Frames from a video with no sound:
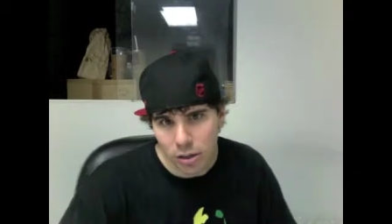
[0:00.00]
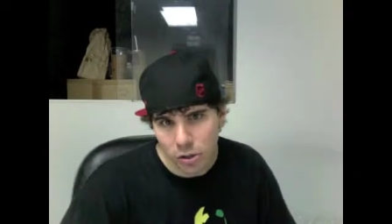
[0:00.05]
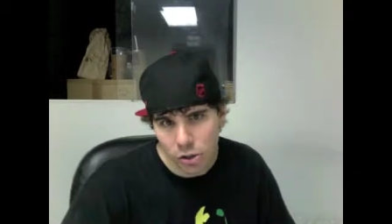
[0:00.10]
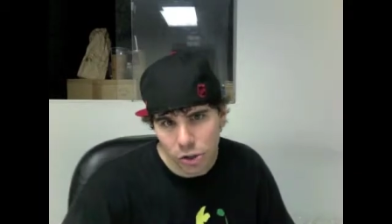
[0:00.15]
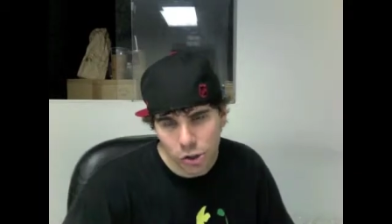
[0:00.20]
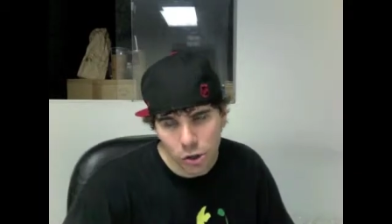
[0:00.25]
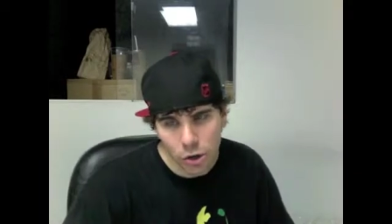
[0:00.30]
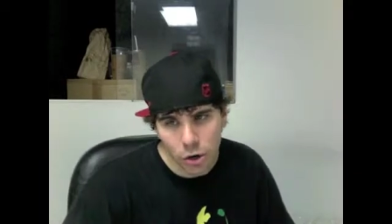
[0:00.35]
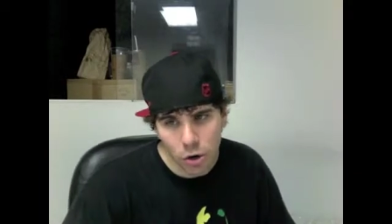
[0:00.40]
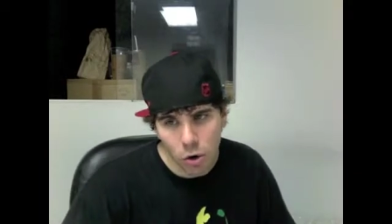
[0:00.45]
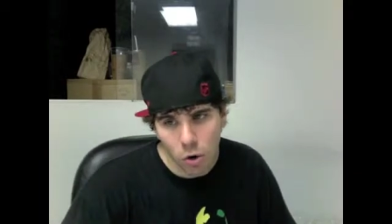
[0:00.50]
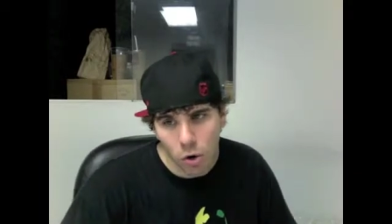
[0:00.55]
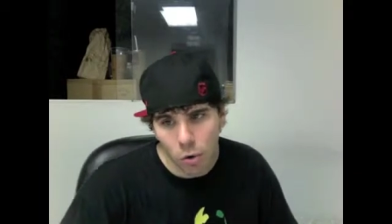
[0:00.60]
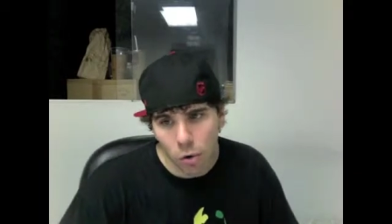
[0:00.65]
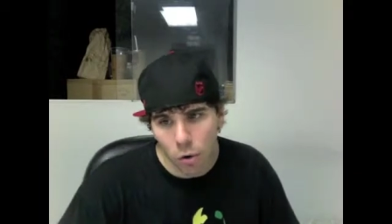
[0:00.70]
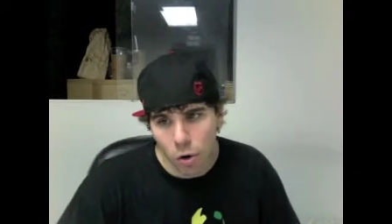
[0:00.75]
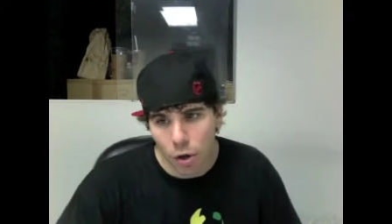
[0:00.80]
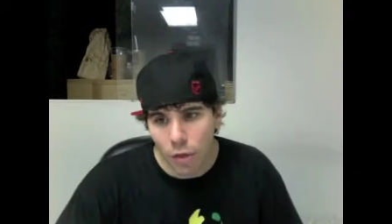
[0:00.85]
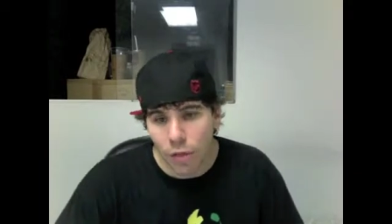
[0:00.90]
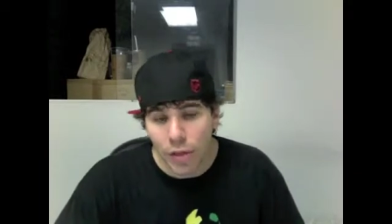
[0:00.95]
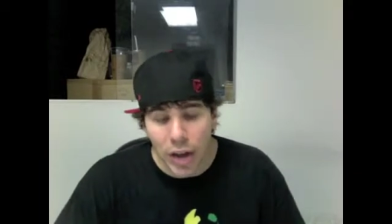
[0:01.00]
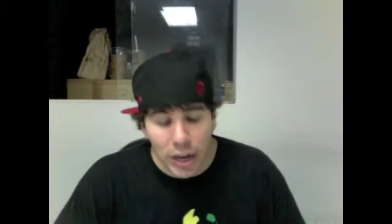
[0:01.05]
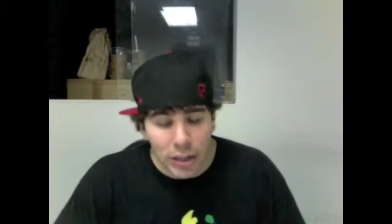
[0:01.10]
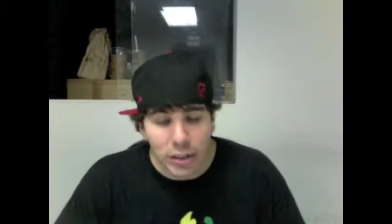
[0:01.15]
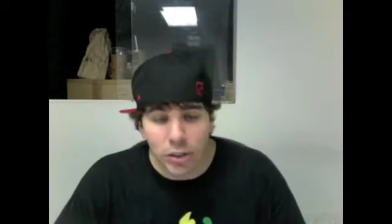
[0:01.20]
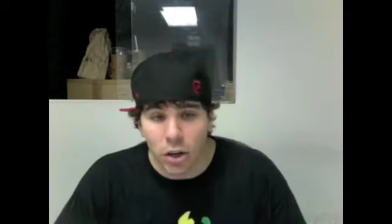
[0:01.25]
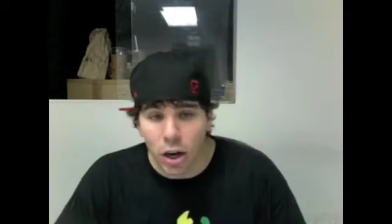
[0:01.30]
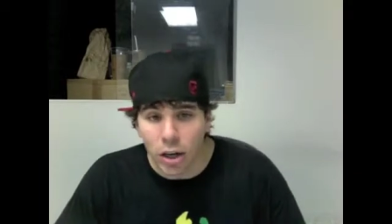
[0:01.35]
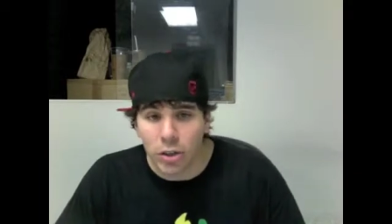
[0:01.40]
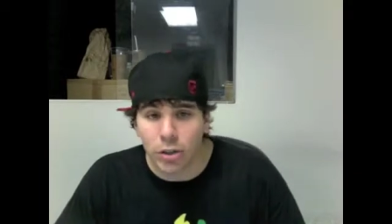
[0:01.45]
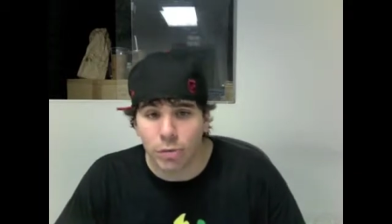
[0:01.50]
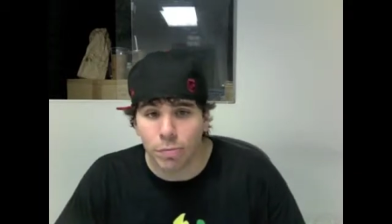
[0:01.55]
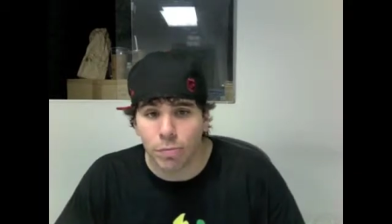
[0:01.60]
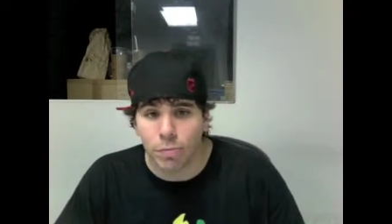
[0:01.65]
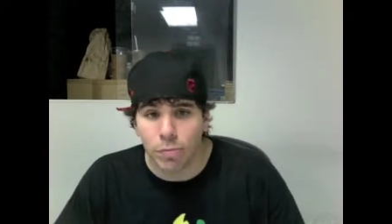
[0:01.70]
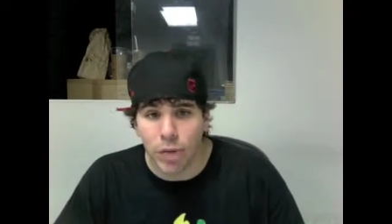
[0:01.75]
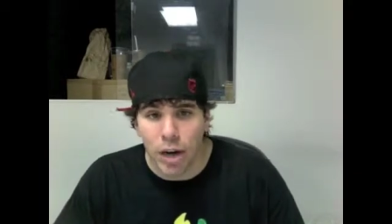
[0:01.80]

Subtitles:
So that's awesome.